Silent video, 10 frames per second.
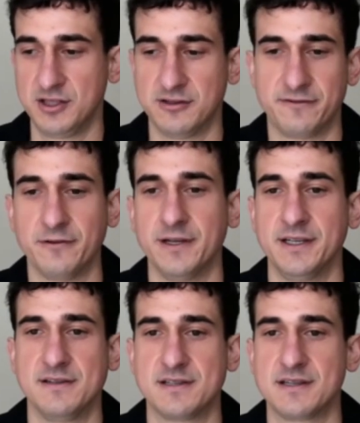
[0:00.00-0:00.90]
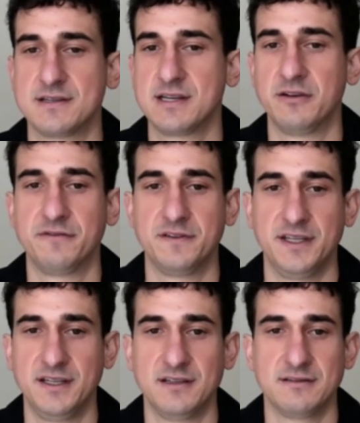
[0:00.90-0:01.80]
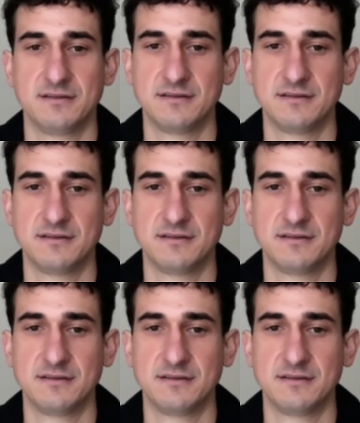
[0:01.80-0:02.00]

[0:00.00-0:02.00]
your friend's selfie